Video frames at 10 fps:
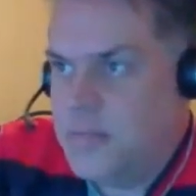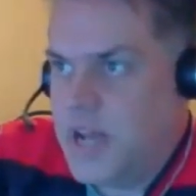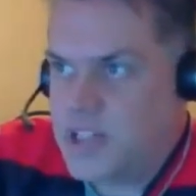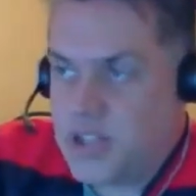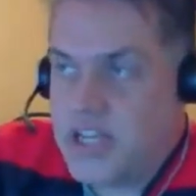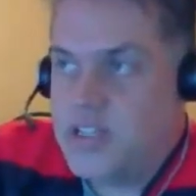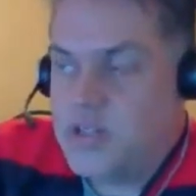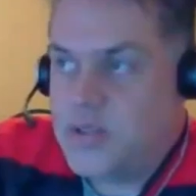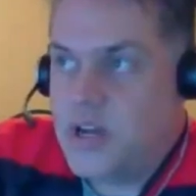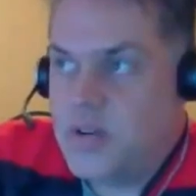Actually,
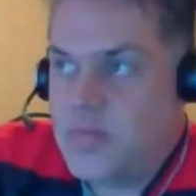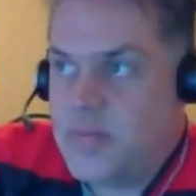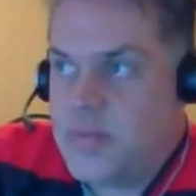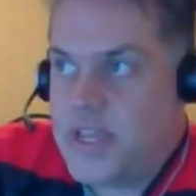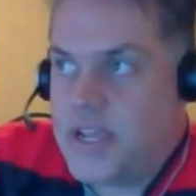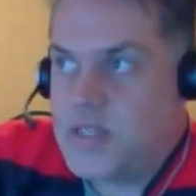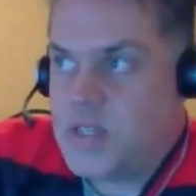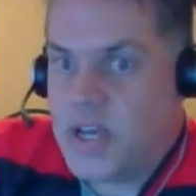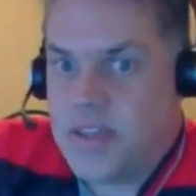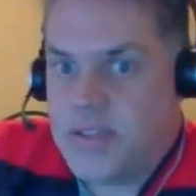I think I
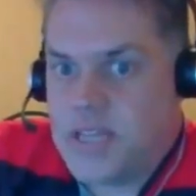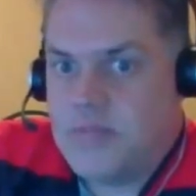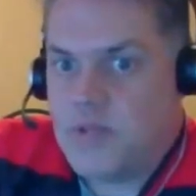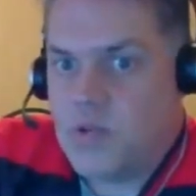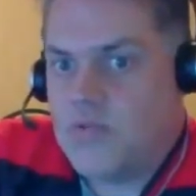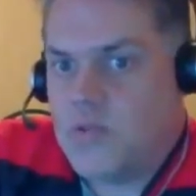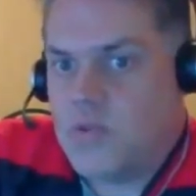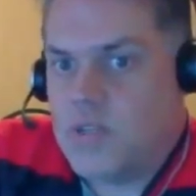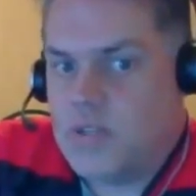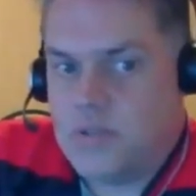saw the same sort of
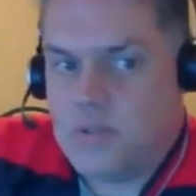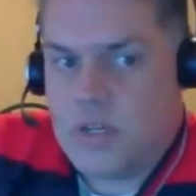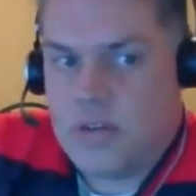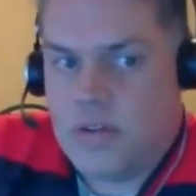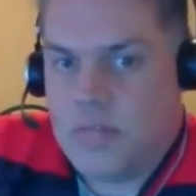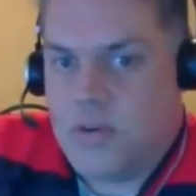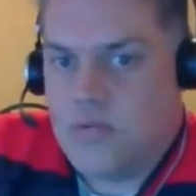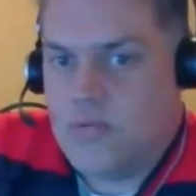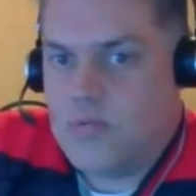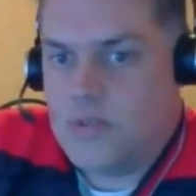tweets
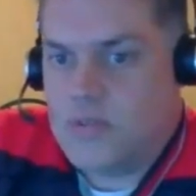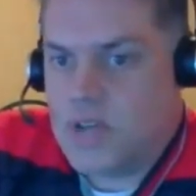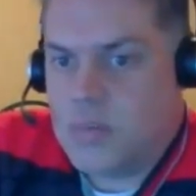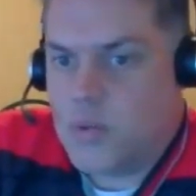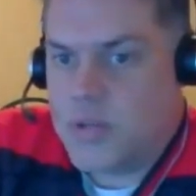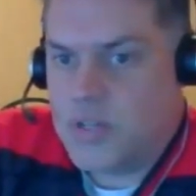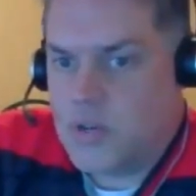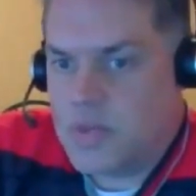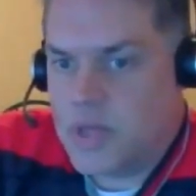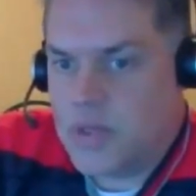about a couple of weeks
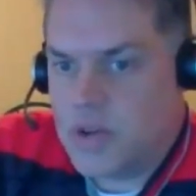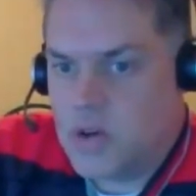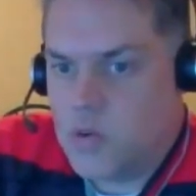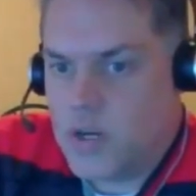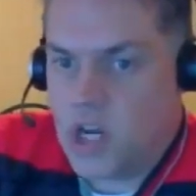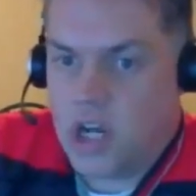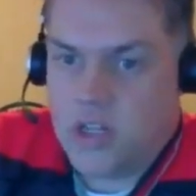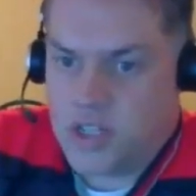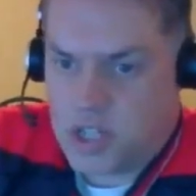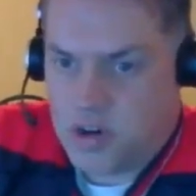or a month ago when
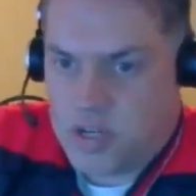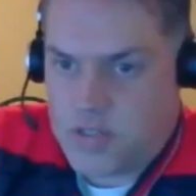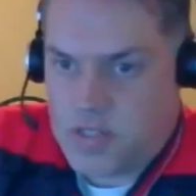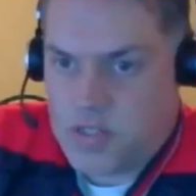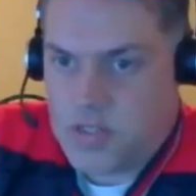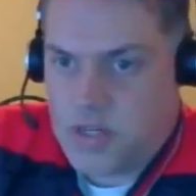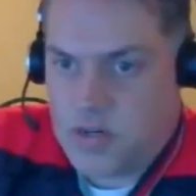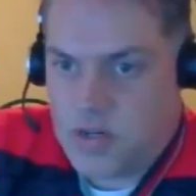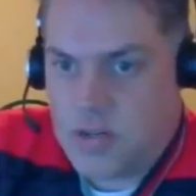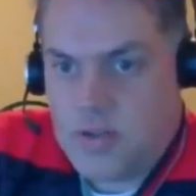college lacrosse season
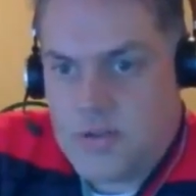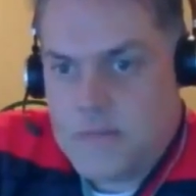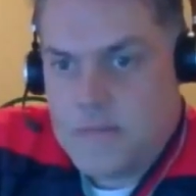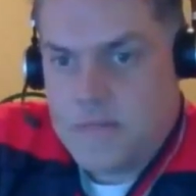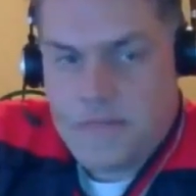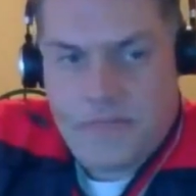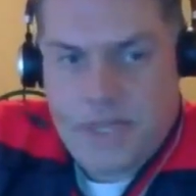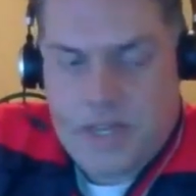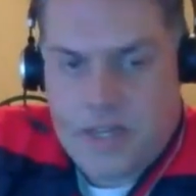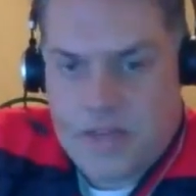started.
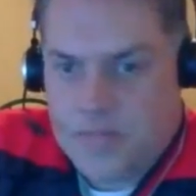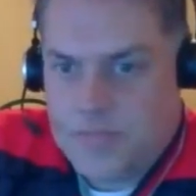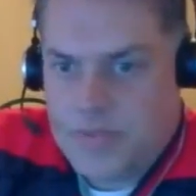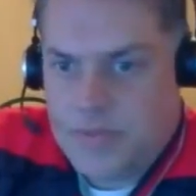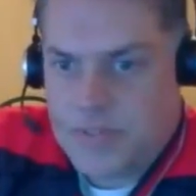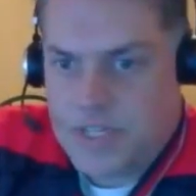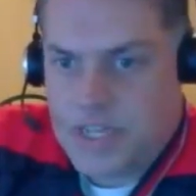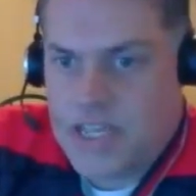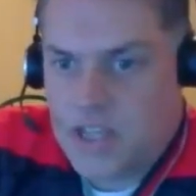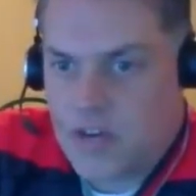People
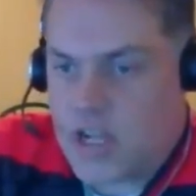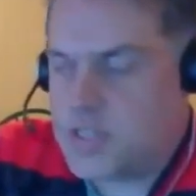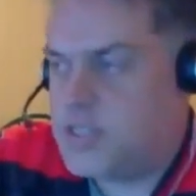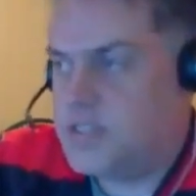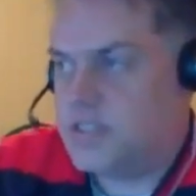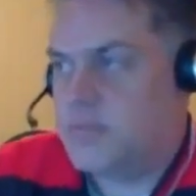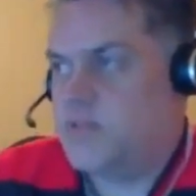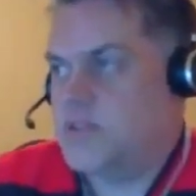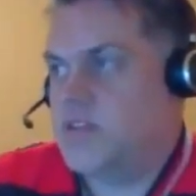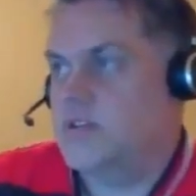saying, "Hey, lacrosse season is
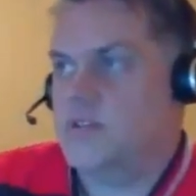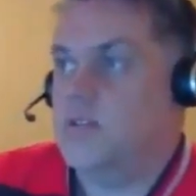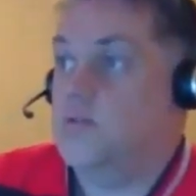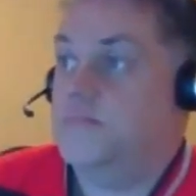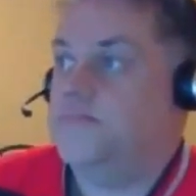about to start." So,